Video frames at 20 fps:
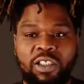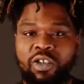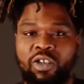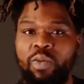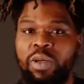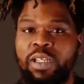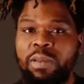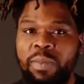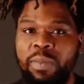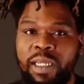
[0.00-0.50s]

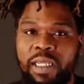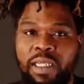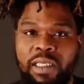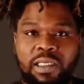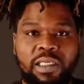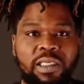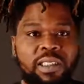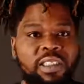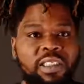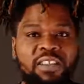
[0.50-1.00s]
20
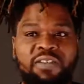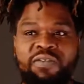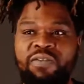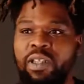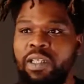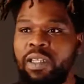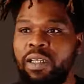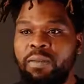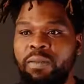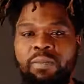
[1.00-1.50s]
minutes to
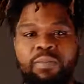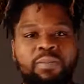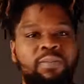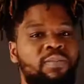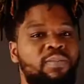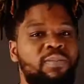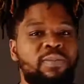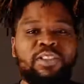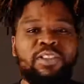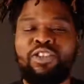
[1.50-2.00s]
fill up
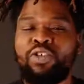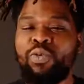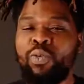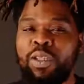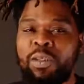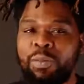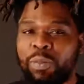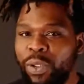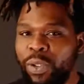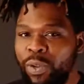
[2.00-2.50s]

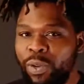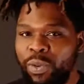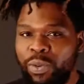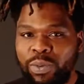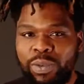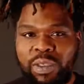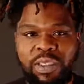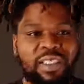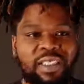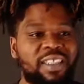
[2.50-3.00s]
20
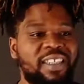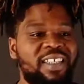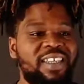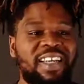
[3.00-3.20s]
balloons.